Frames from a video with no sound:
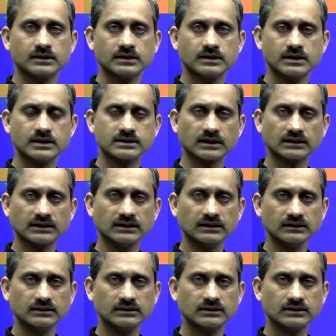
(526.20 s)
Is it clear?
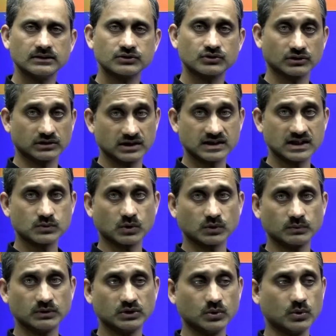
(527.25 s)
So this is what
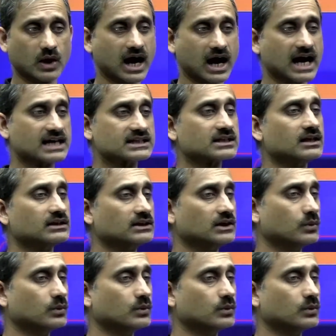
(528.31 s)
we know as the